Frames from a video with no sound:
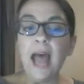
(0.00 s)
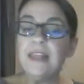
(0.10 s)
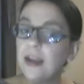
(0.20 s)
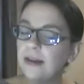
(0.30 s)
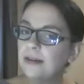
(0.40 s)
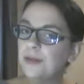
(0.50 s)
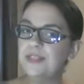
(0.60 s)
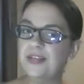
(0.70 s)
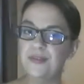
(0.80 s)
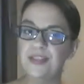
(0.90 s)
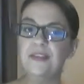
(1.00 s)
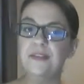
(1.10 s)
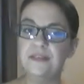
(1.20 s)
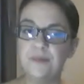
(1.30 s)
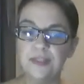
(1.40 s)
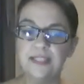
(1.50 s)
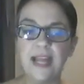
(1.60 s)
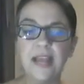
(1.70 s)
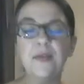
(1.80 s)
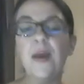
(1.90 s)
And that concludes everything for
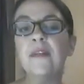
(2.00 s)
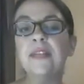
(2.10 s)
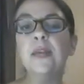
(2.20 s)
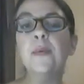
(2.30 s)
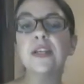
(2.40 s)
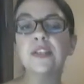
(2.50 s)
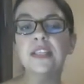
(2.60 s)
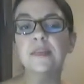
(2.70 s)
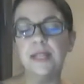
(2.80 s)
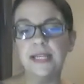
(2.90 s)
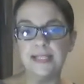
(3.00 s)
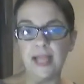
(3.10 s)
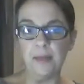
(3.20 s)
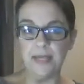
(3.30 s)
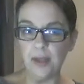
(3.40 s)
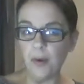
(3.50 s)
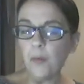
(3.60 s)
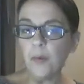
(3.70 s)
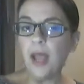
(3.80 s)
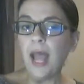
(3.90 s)
today. If you have any questions, please let me
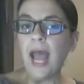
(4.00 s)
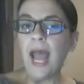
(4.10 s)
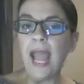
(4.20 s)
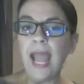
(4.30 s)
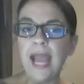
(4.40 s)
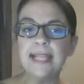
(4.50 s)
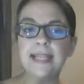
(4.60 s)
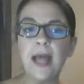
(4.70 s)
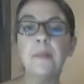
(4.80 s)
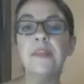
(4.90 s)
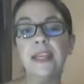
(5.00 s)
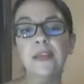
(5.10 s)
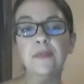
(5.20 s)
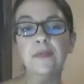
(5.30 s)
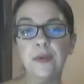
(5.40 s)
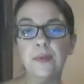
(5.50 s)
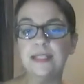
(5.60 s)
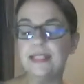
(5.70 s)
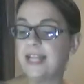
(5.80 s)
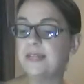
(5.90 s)
know. And thank you for
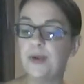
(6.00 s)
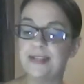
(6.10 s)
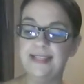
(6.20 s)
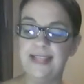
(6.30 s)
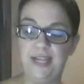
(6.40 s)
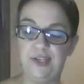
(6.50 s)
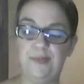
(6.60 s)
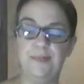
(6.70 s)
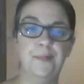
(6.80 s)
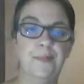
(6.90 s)
viewing today's presentation.